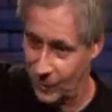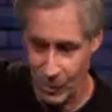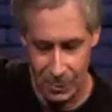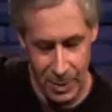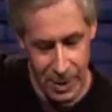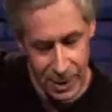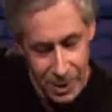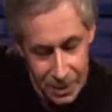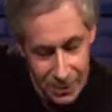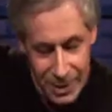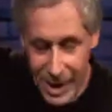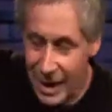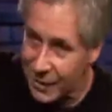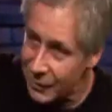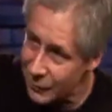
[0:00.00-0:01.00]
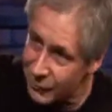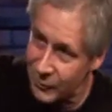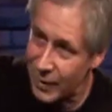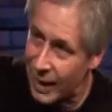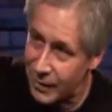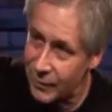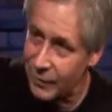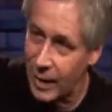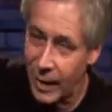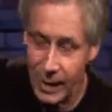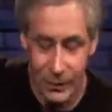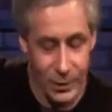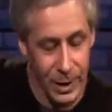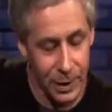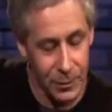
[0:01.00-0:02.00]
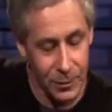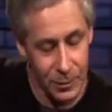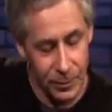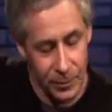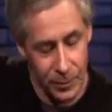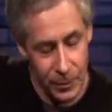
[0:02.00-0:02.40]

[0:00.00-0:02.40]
you're bending up to that little flat 5 sound.